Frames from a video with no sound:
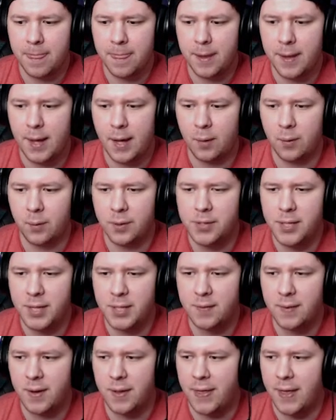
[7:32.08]
Yeah, let's
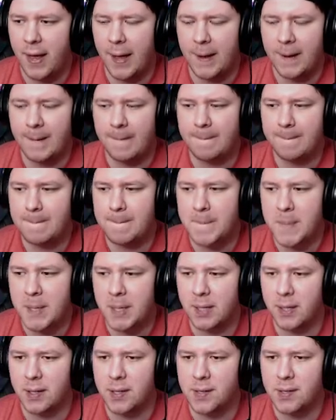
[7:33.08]
activate that,
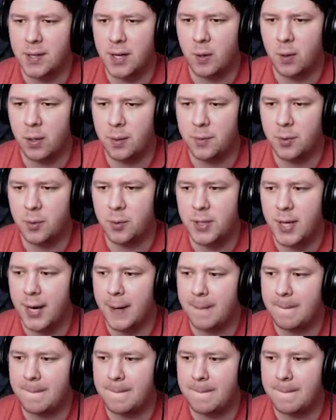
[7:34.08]
because I don't want him to attack.